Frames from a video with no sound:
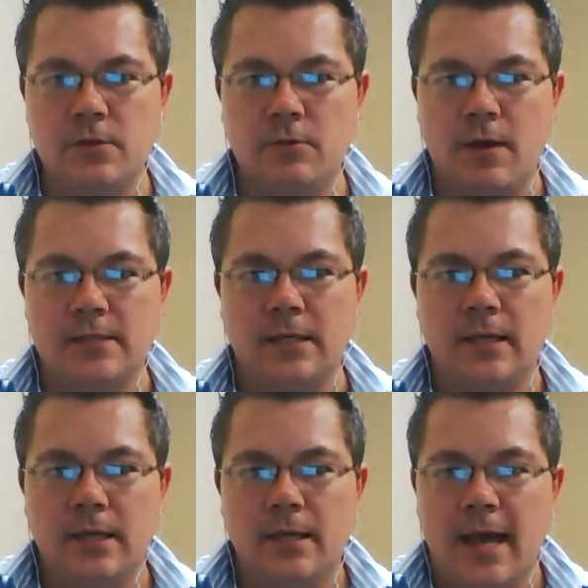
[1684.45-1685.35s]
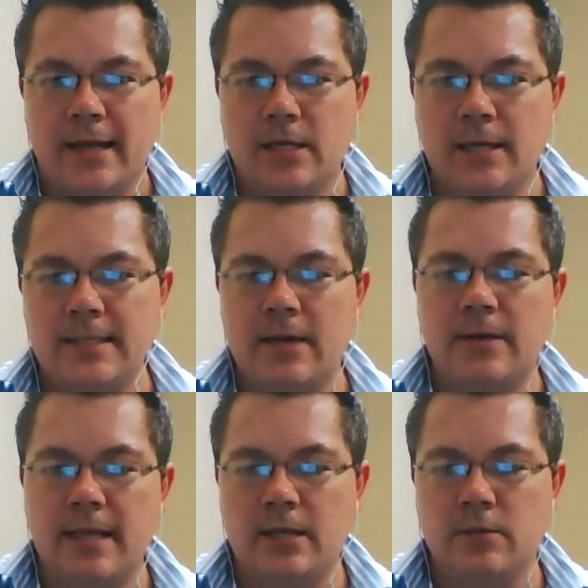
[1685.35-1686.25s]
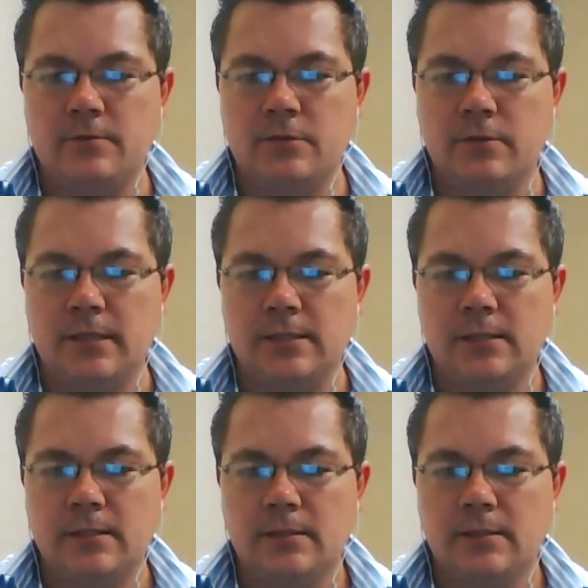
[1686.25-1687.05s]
that are watching, I cut down an acre of trees.